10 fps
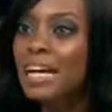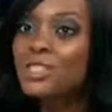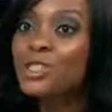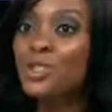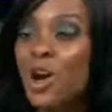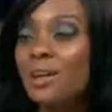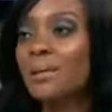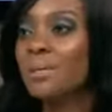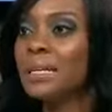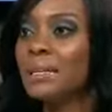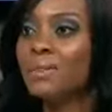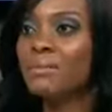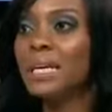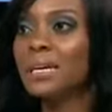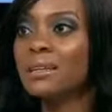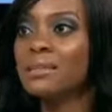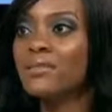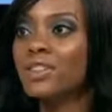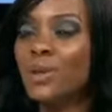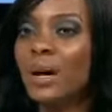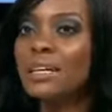I strongly believe in being an individual.